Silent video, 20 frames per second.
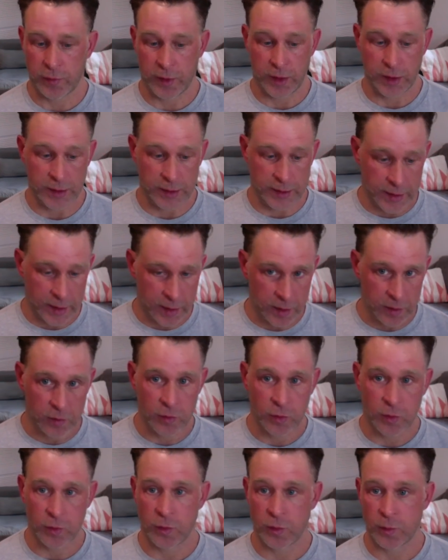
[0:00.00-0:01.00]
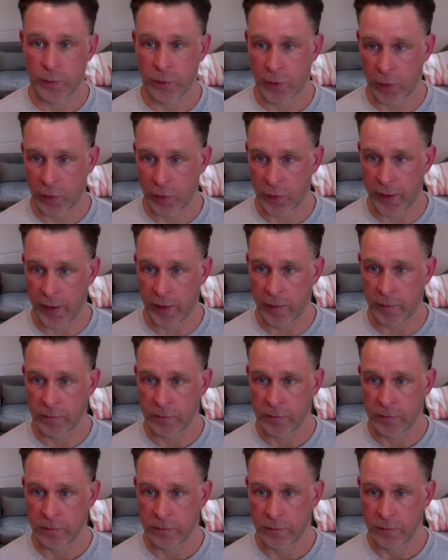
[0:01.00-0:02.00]
and get into the program
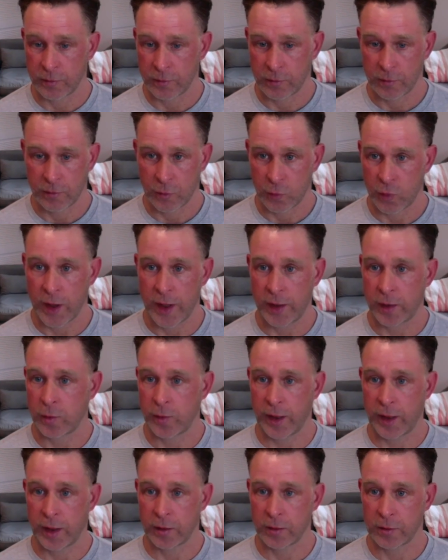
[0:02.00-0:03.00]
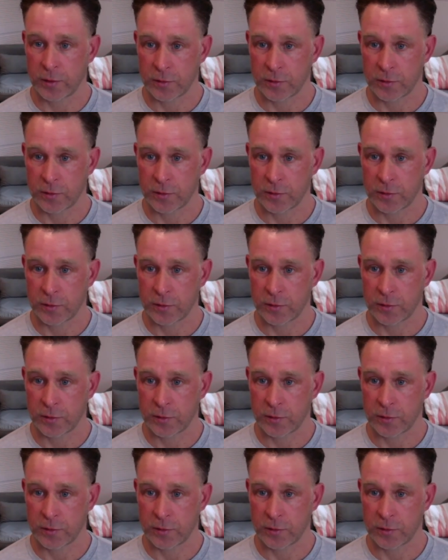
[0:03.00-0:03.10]
right away.